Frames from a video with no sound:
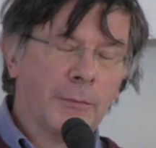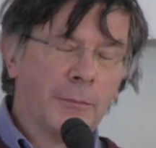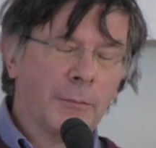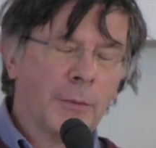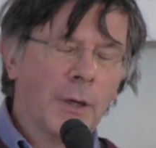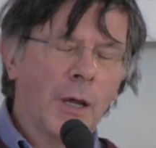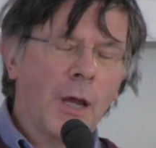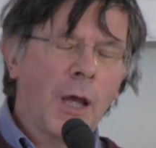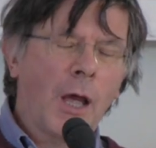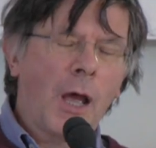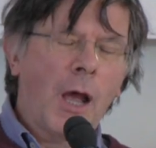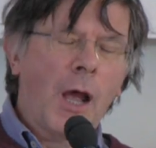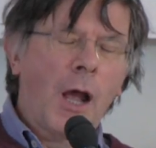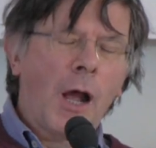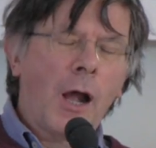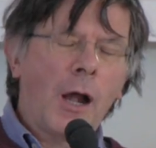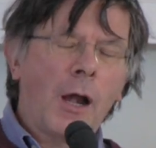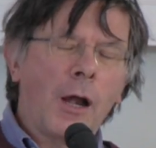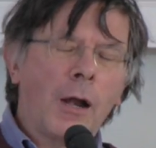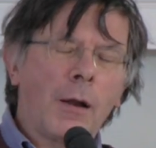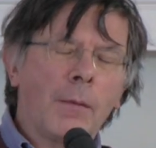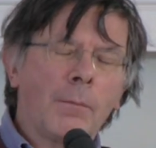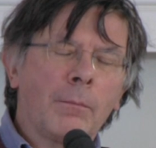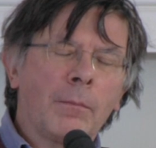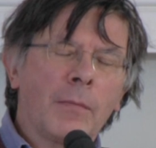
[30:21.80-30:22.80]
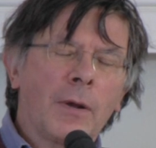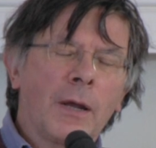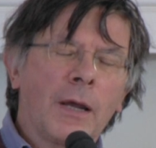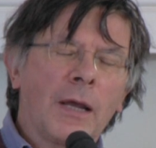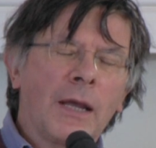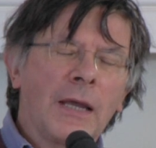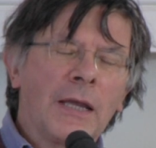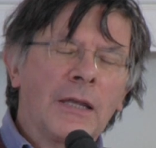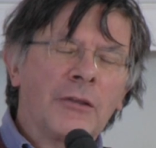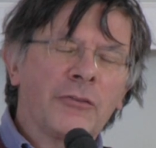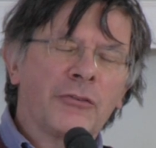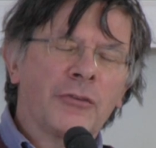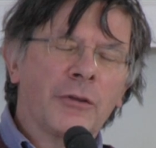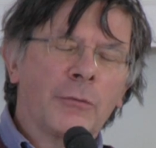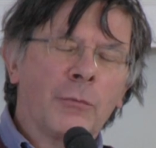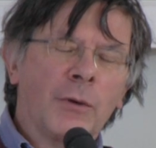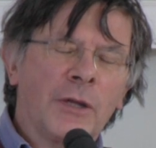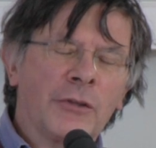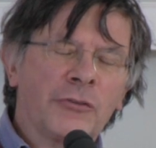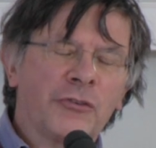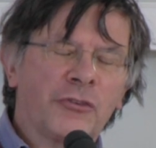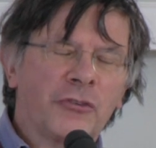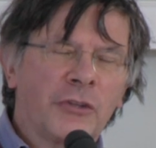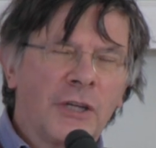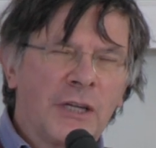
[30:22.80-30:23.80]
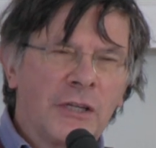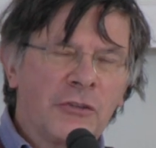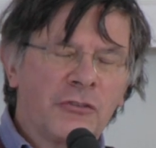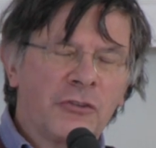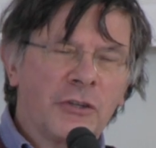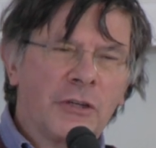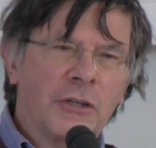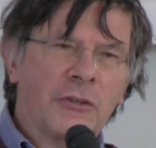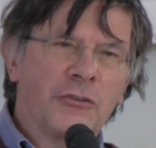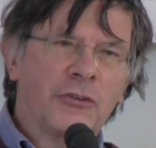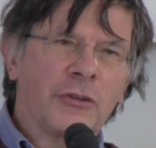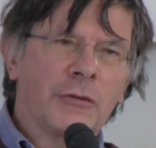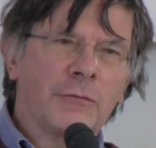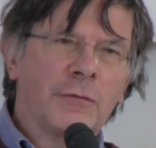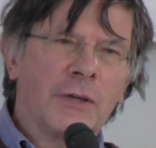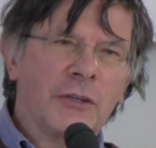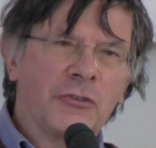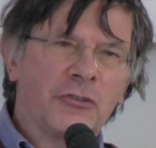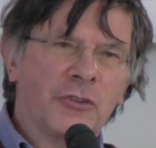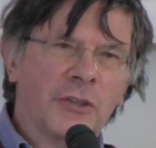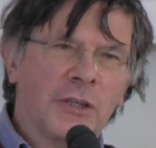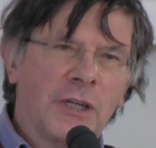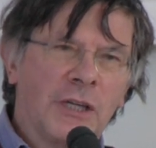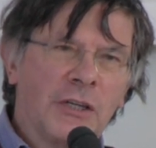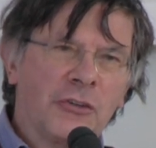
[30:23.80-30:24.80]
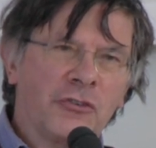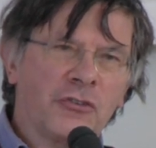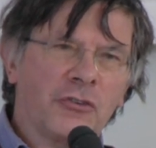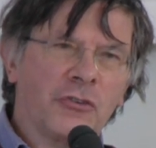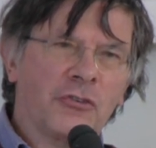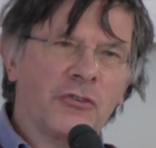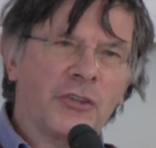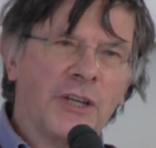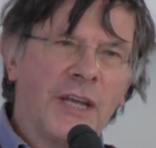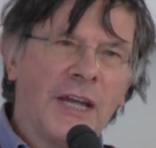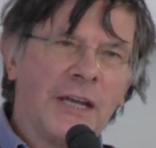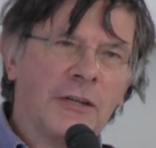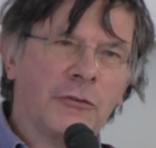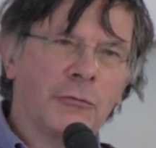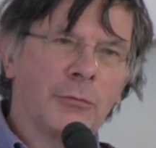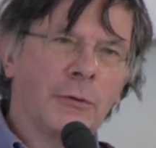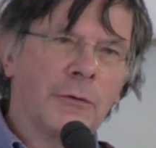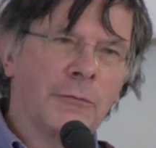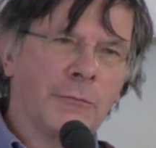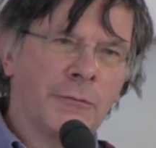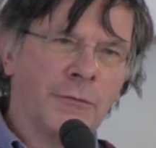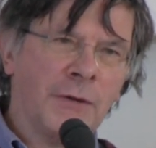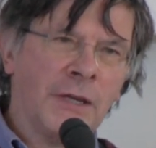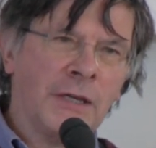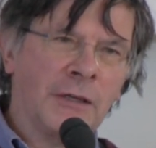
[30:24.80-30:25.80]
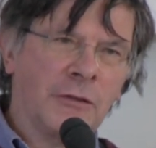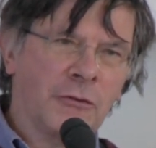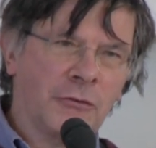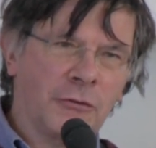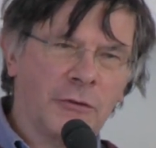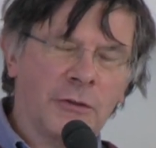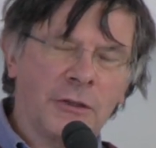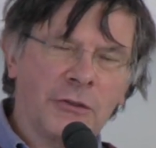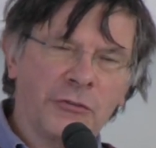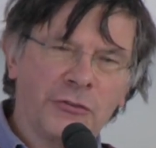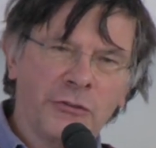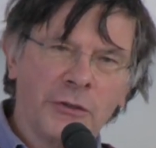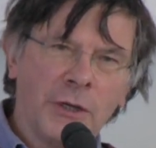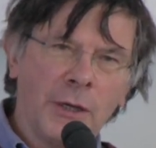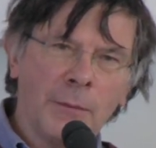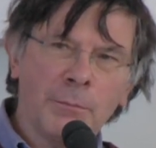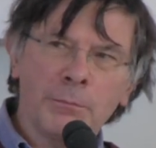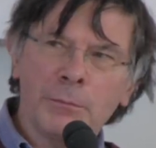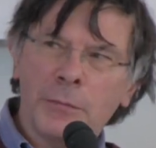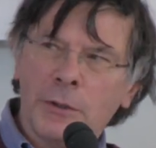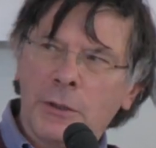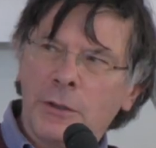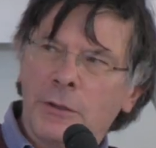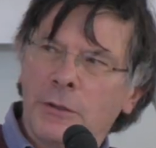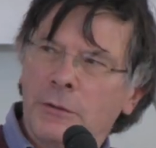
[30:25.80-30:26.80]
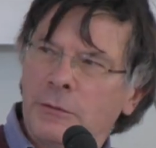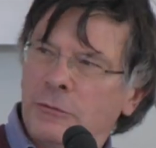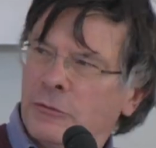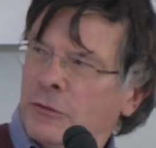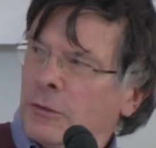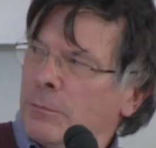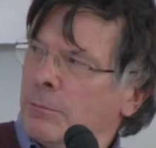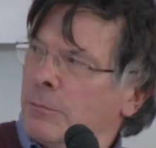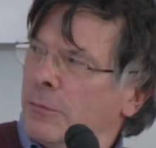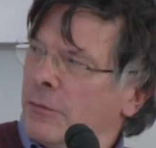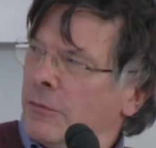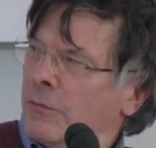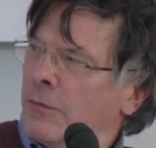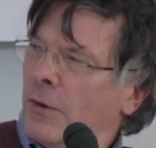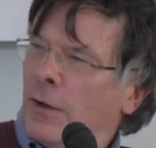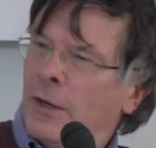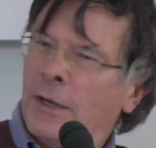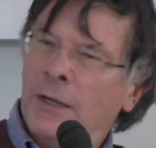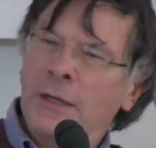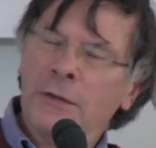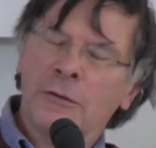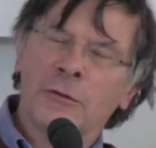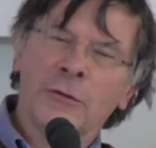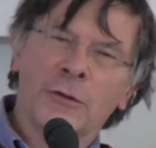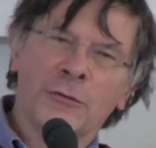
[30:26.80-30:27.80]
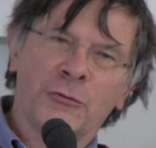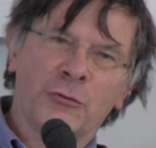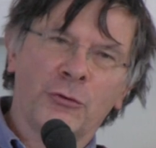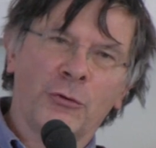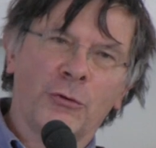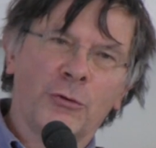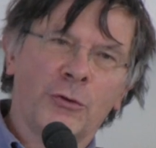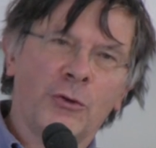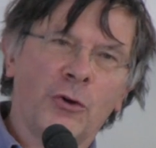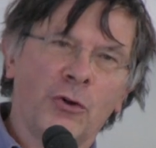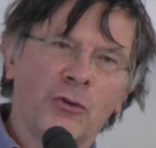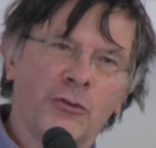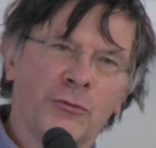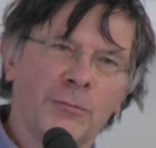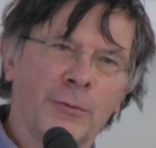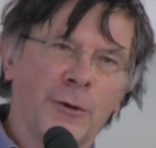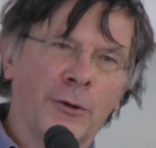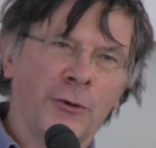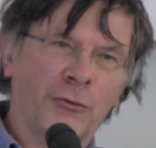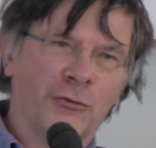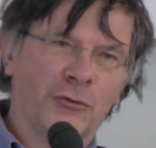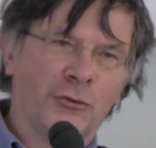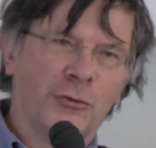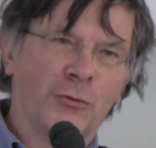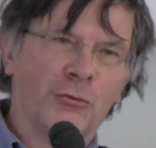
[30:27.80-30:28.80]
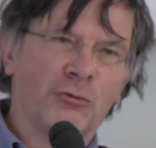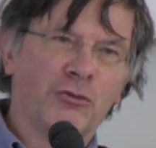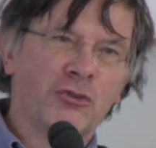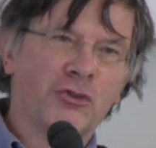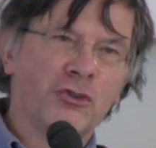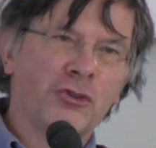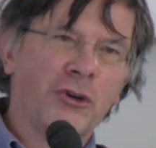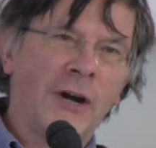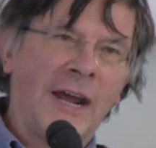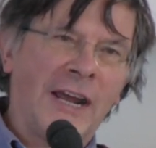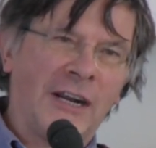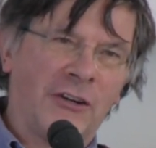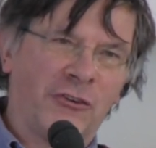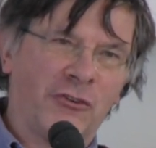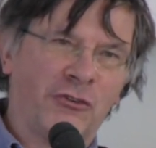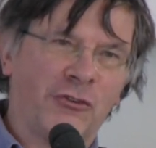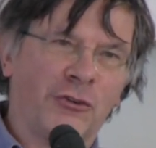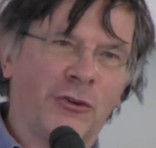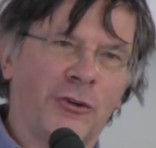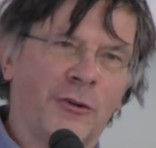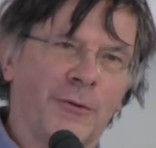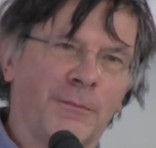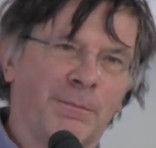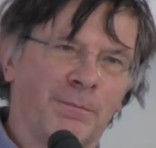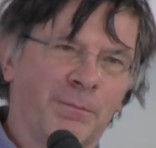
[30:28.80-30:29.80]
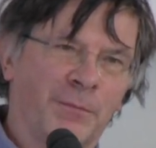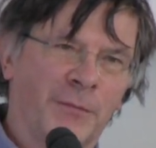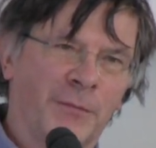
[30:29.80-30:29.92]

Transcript: remember, is at one stage in his investigations, he had to invent this number to provide a sort of cosmological traction.